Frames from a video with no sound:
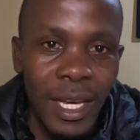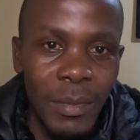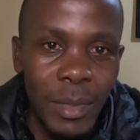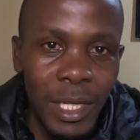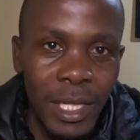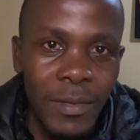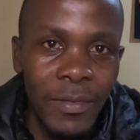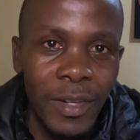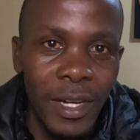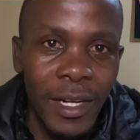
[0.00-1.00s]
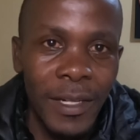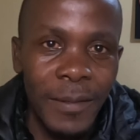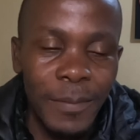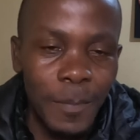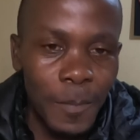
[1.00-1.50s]
I believe
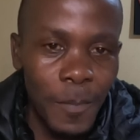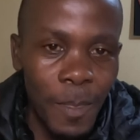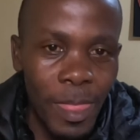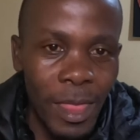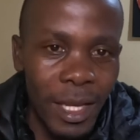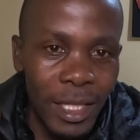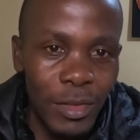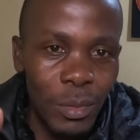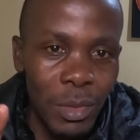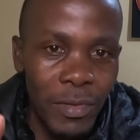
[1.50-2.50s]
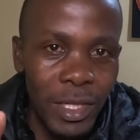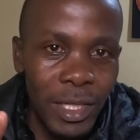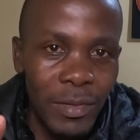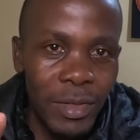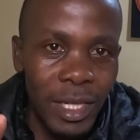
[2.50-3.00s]
it would be very
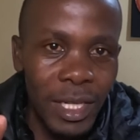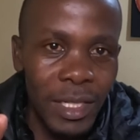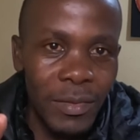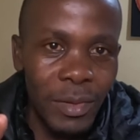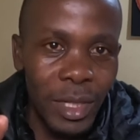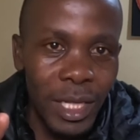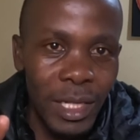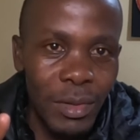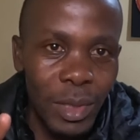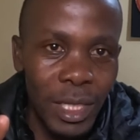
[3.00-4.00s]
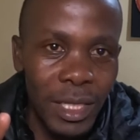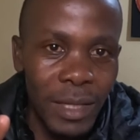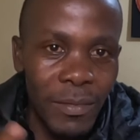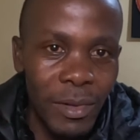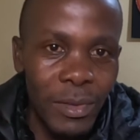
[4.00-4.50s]
difficult for Raila to get
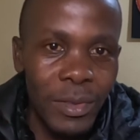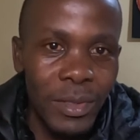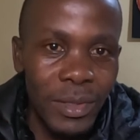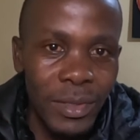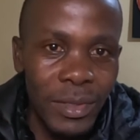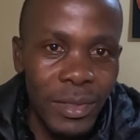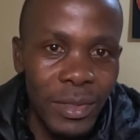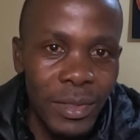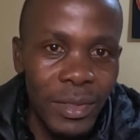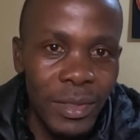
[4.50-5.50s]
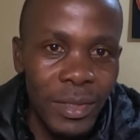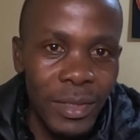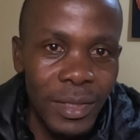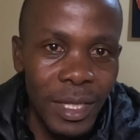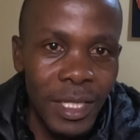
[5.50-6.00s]
the votes
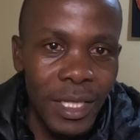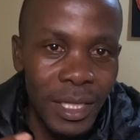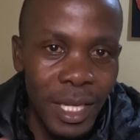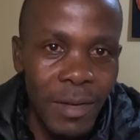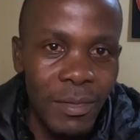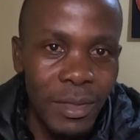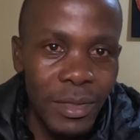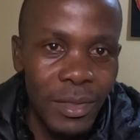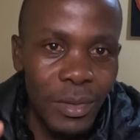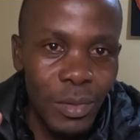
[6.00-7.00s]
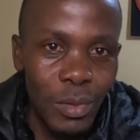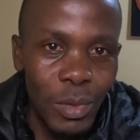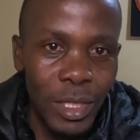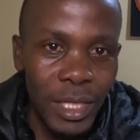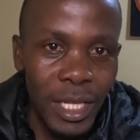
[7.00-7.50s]
that he deserves to
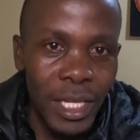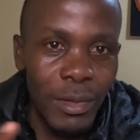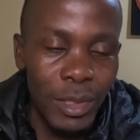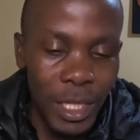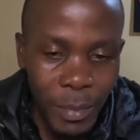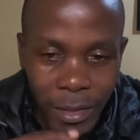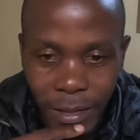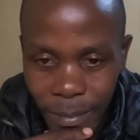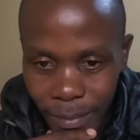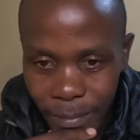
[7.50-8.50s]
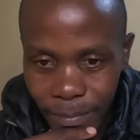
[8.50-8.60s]
win the AU chairmanship.